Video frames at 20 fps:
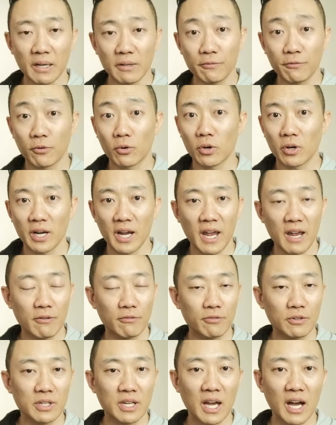for
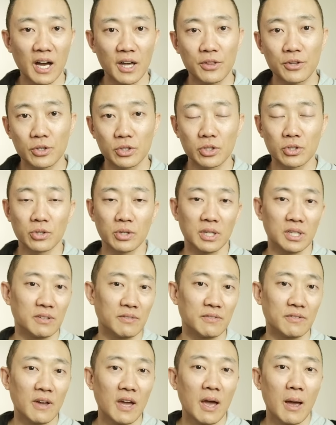every other creative
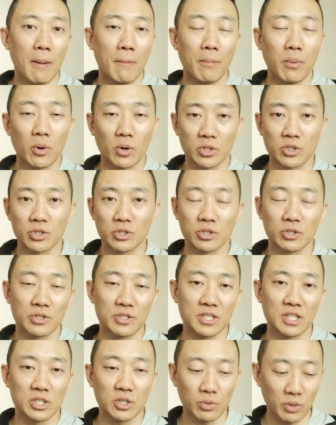portraiture
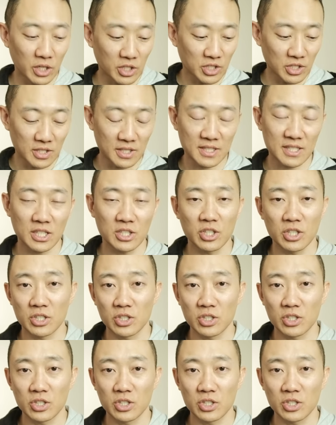situations, such as